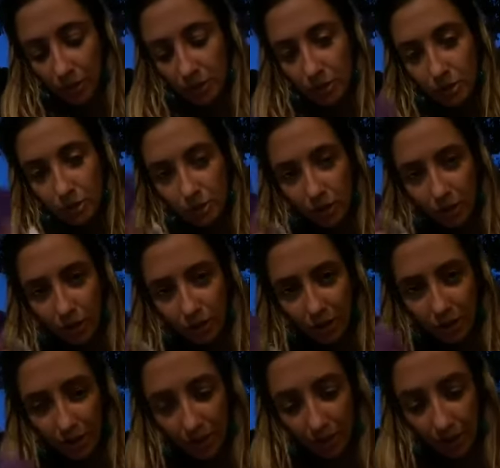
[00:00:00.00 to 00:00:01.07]
you saw that
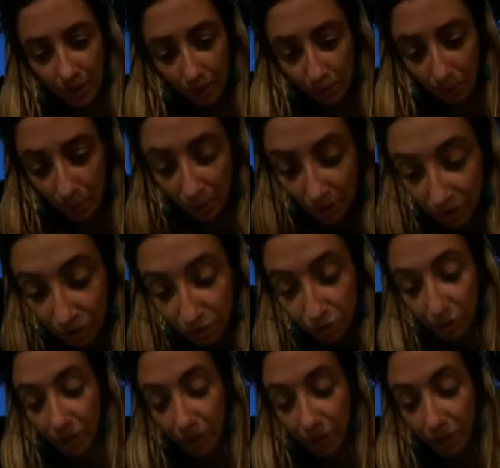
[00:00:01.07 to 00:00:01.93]
I got a box,